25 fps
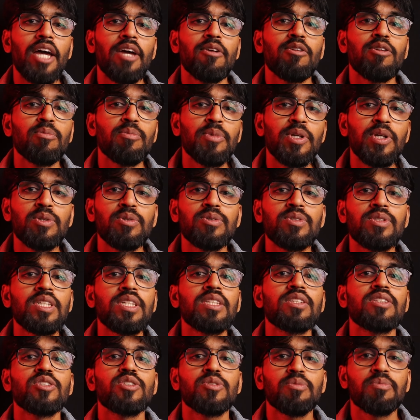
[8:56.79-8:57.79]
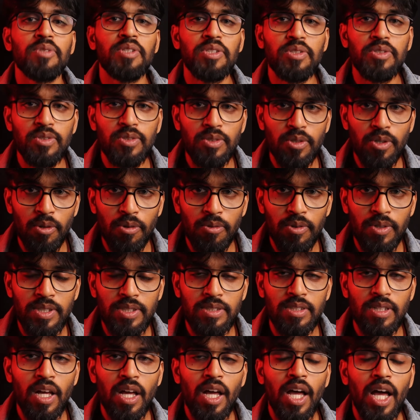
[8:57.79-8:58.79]
I will be using this much
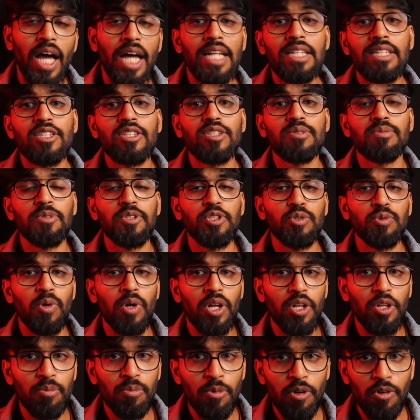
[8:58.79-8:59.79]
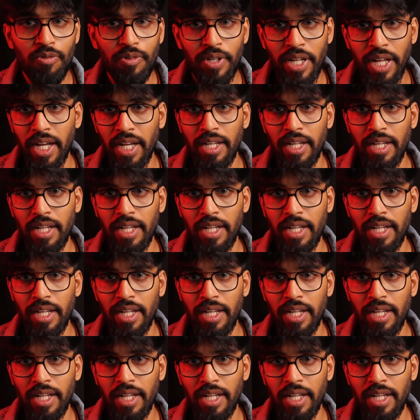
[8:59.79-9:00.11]
service and this much volume of